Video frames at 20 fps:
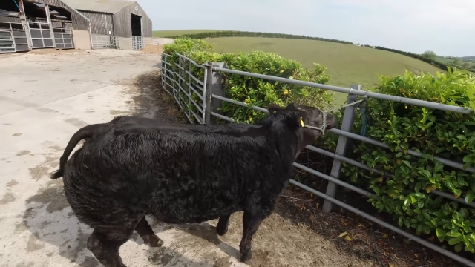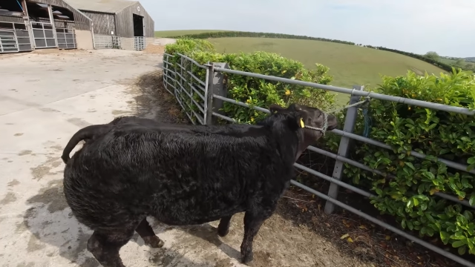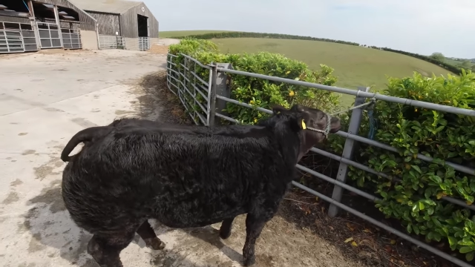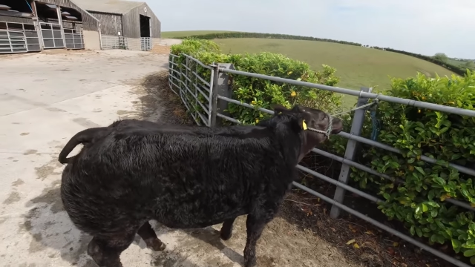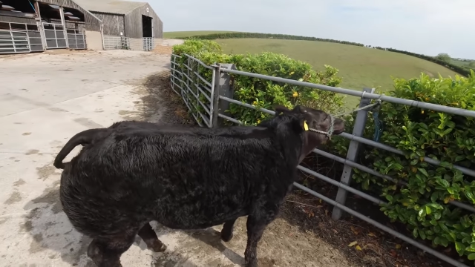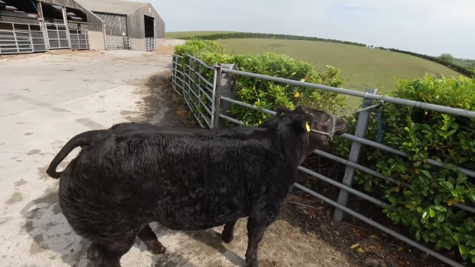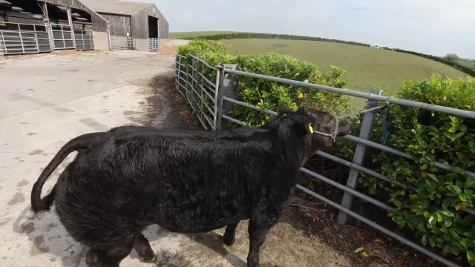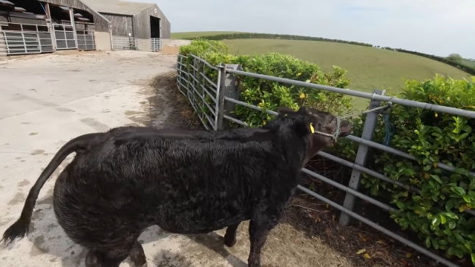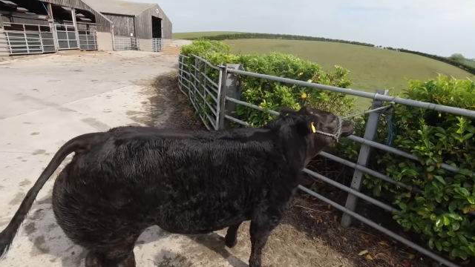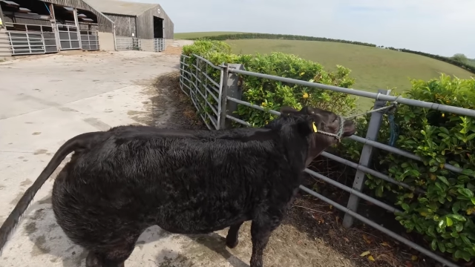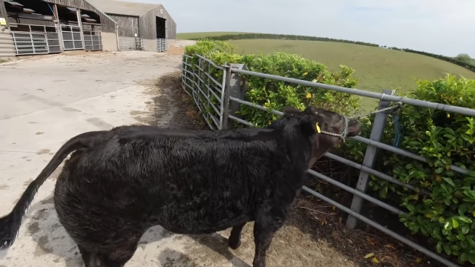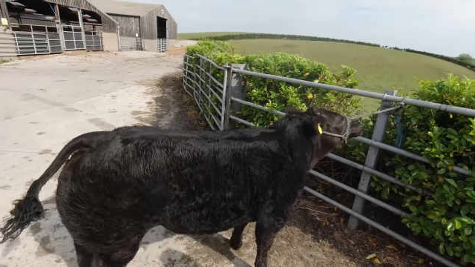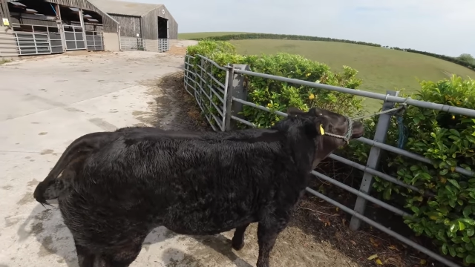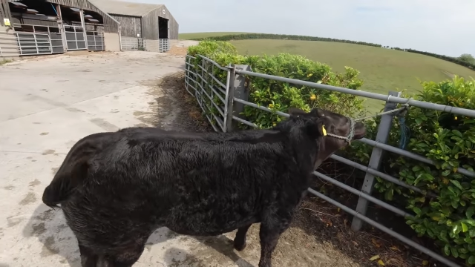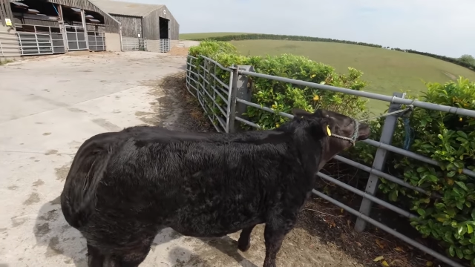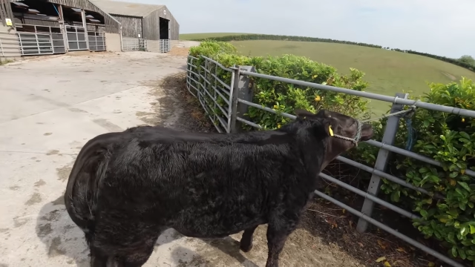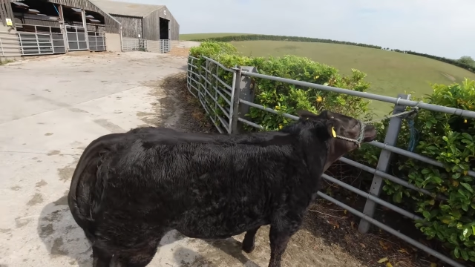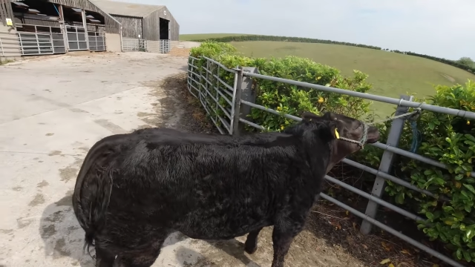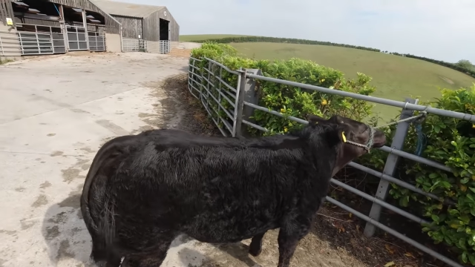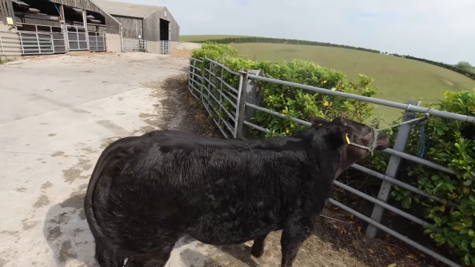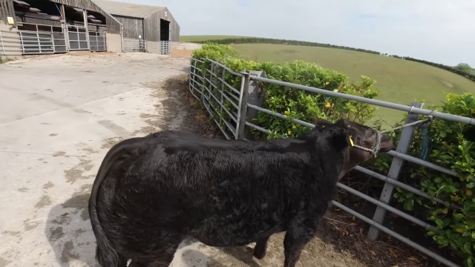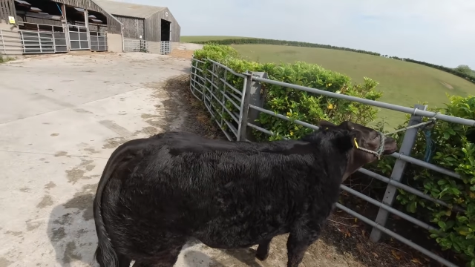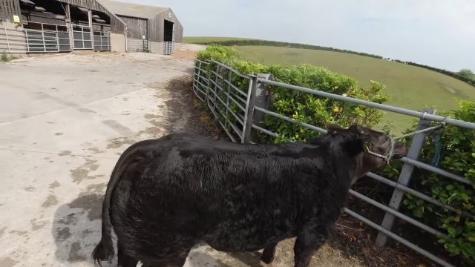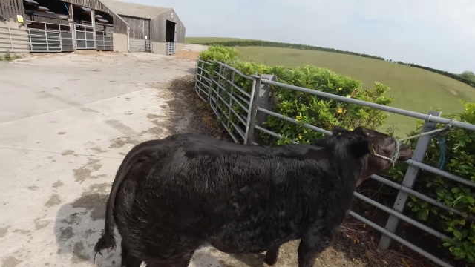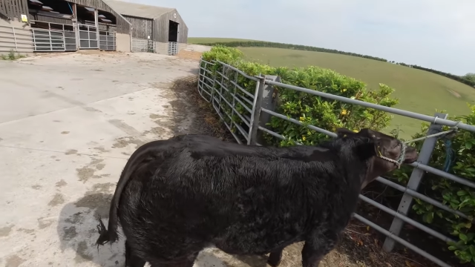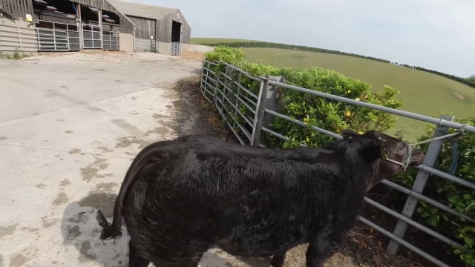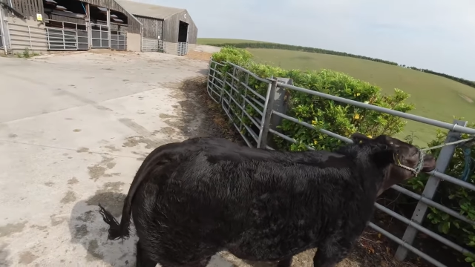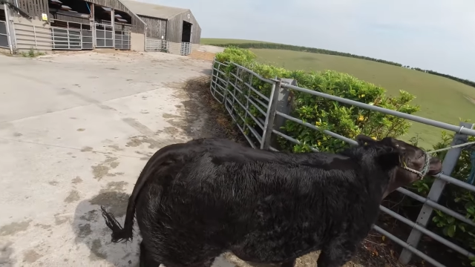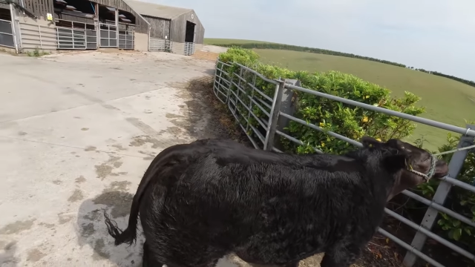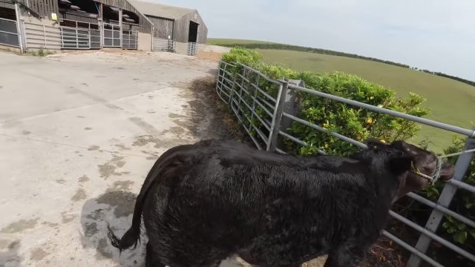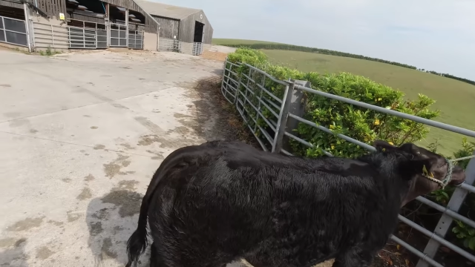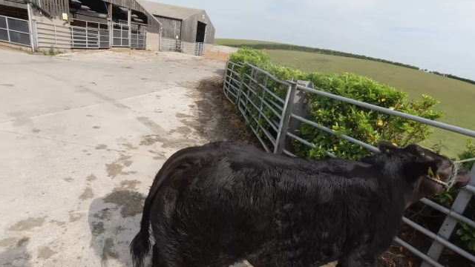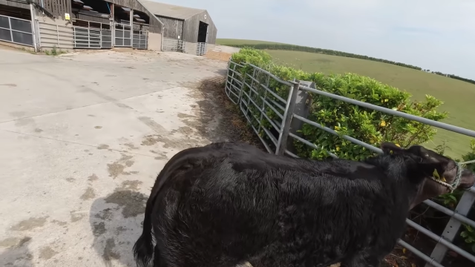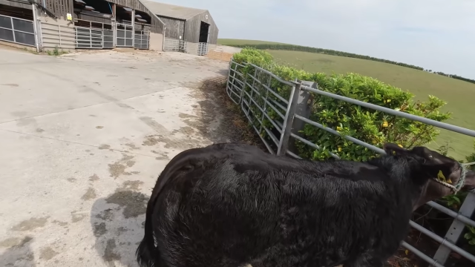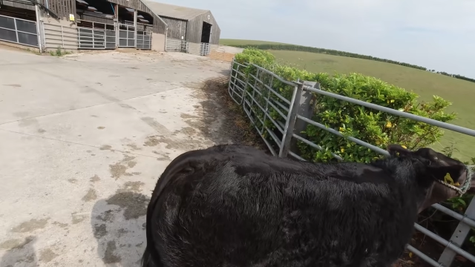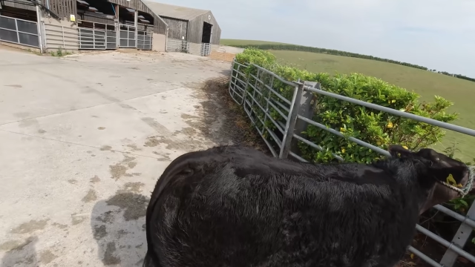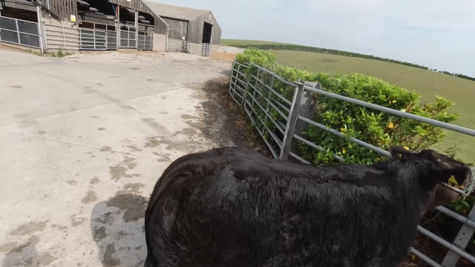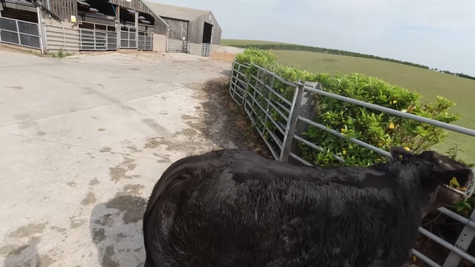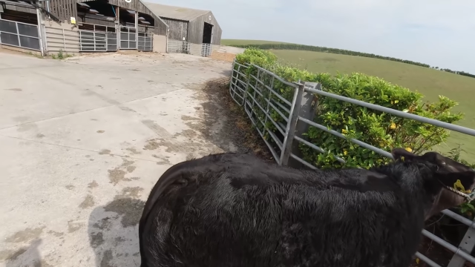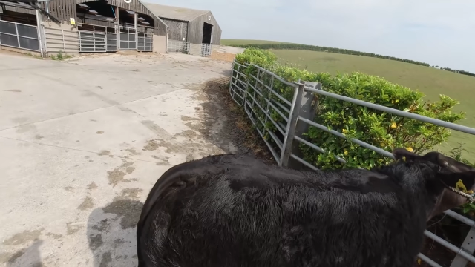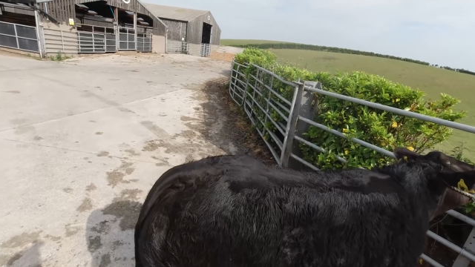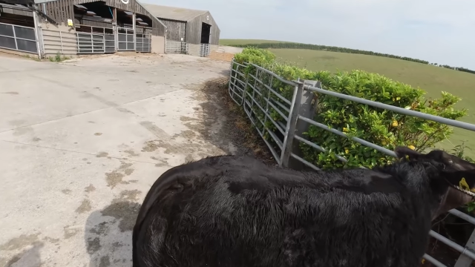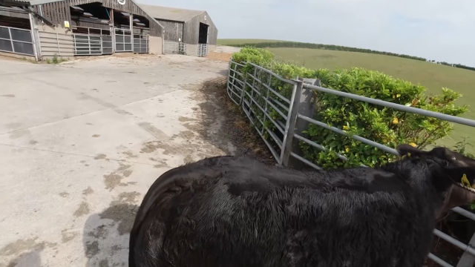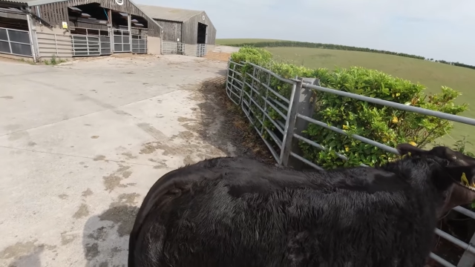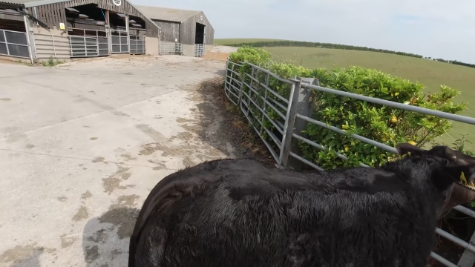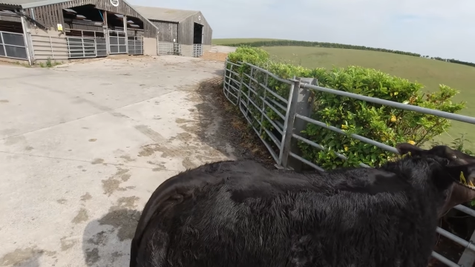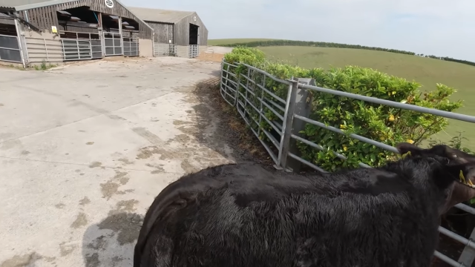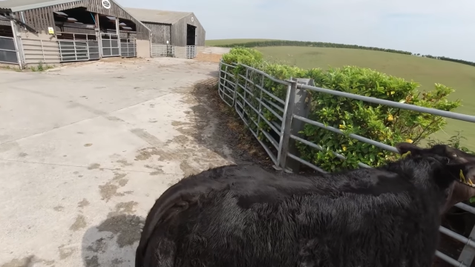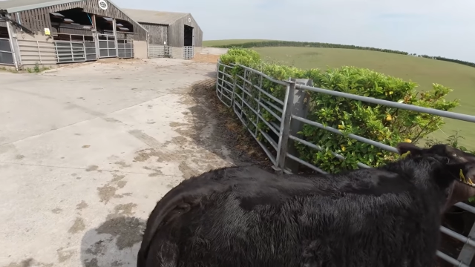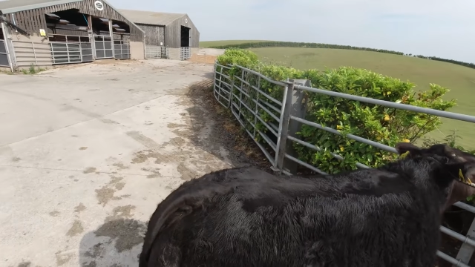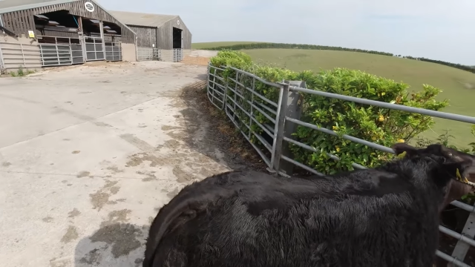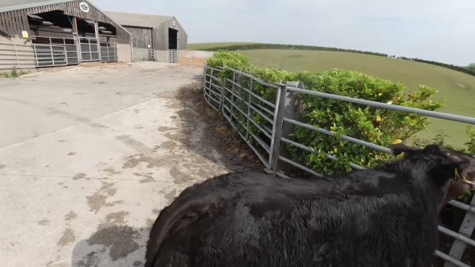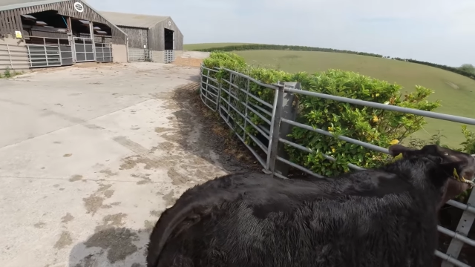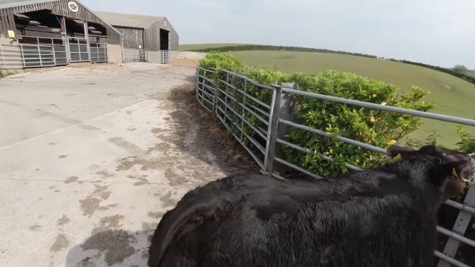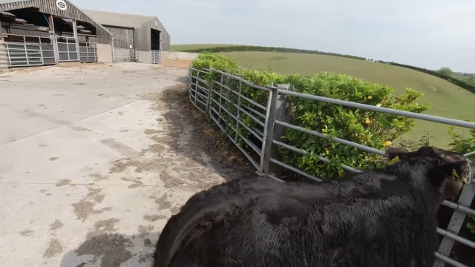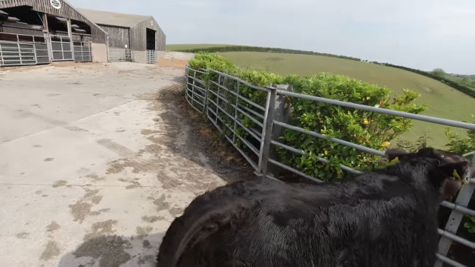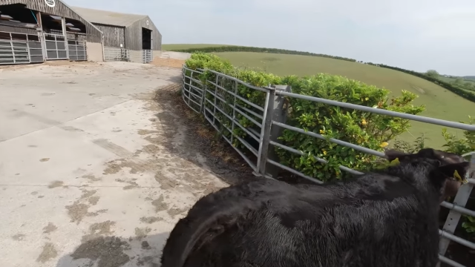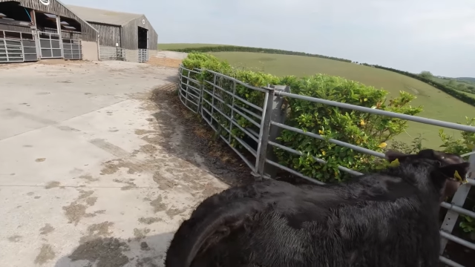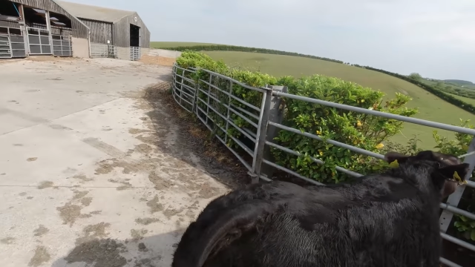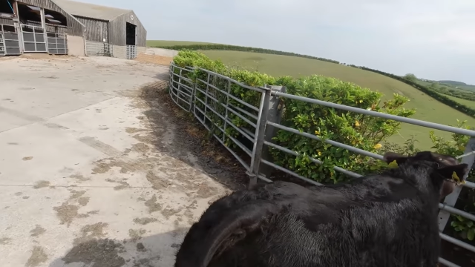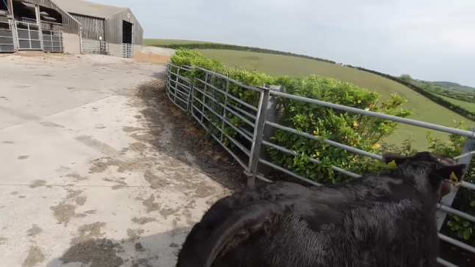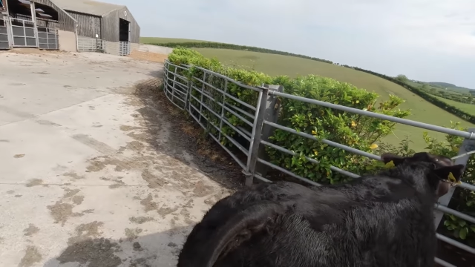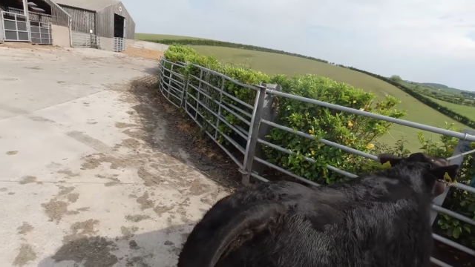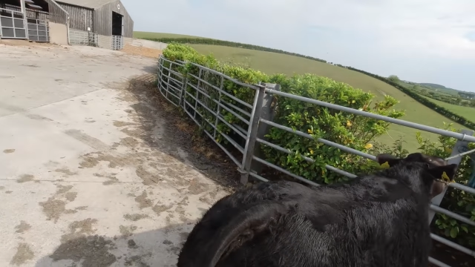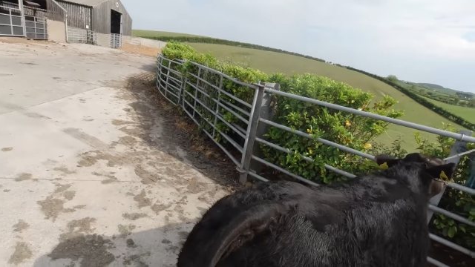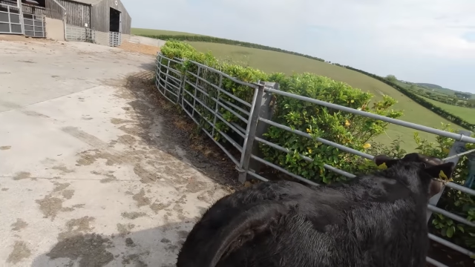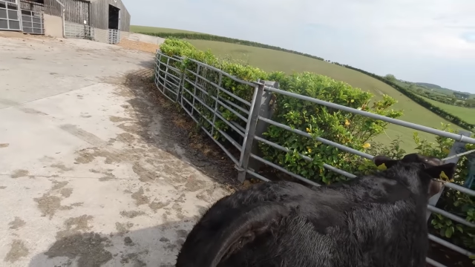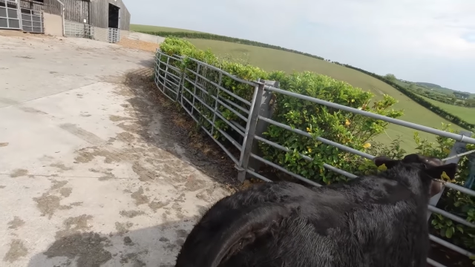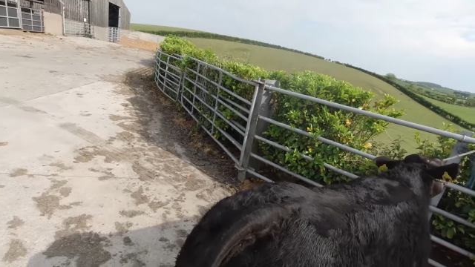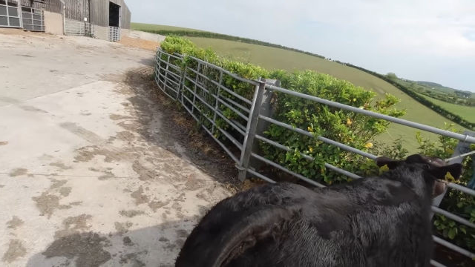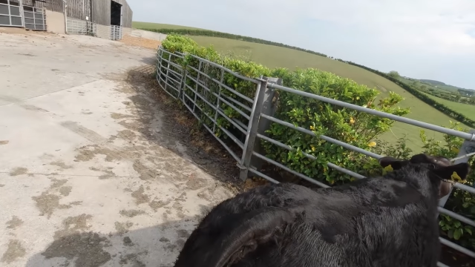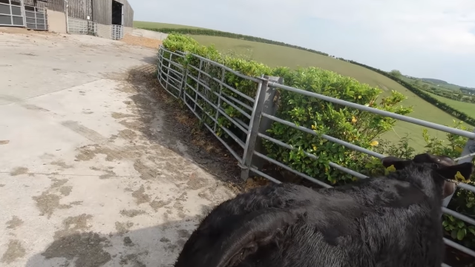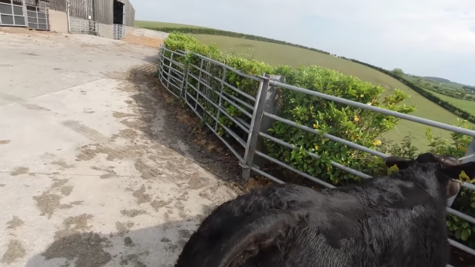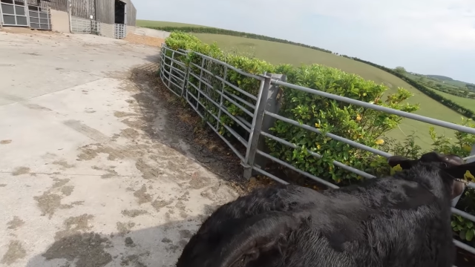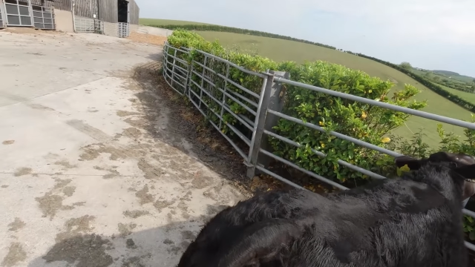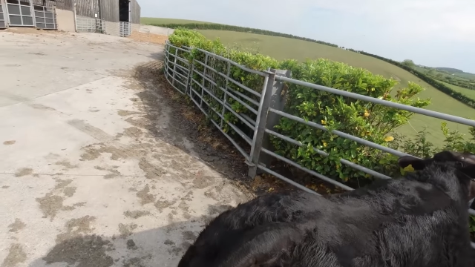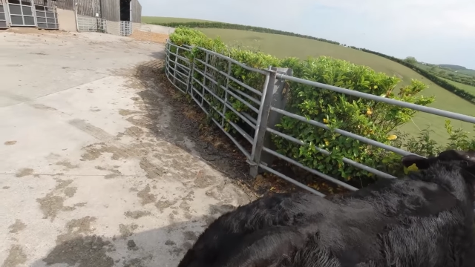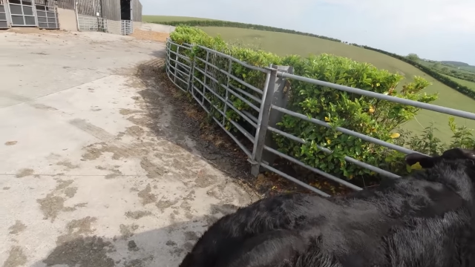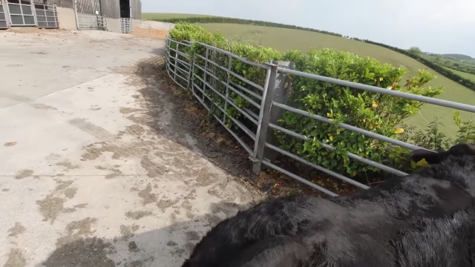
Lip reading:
Nobody's mouth can be seen.